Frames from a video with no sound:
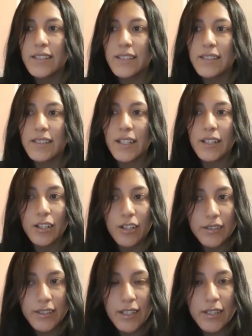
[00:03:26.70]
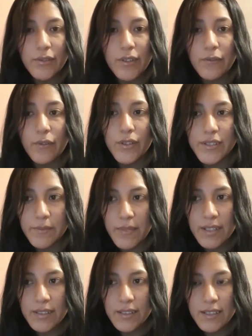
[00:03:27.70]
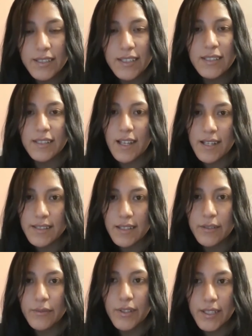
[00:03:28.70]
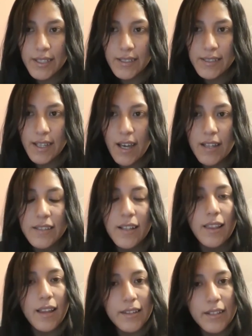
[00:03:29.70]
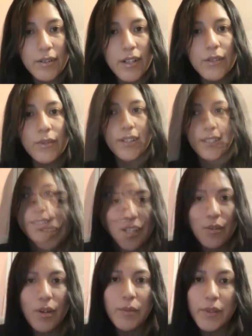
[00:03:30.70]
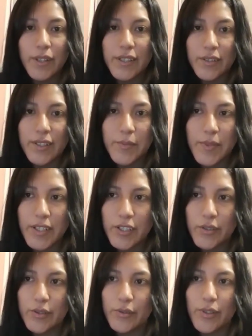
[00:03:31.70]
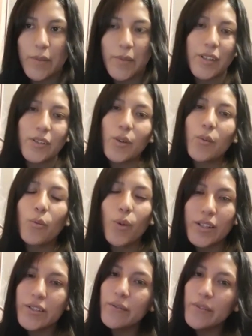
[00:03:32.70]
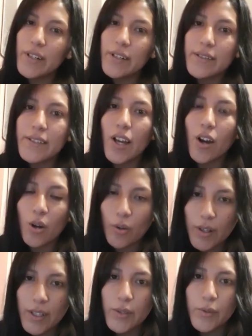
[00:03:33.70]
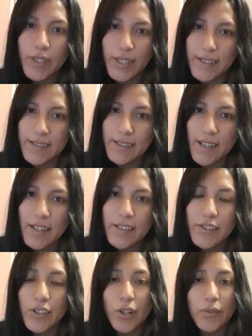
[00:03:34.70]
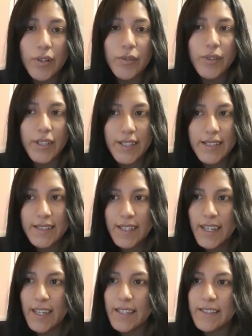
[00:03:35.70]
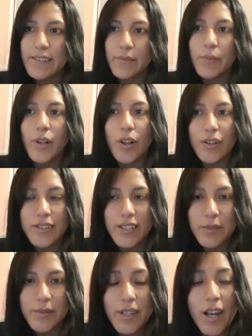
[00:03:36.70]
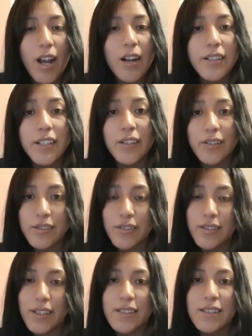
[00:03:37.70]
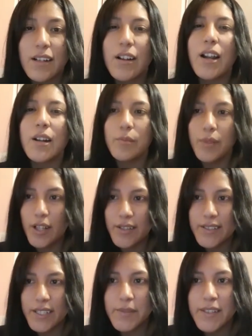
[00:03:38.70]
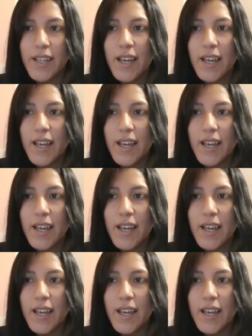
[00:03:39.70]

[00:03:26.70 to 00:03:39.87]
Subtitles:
the glottal reinforcement, the nasal release, and the lateral release. Now I'm going to explain you about what refers the oral release. And the oral release is the plosives, are the consonants that are plosives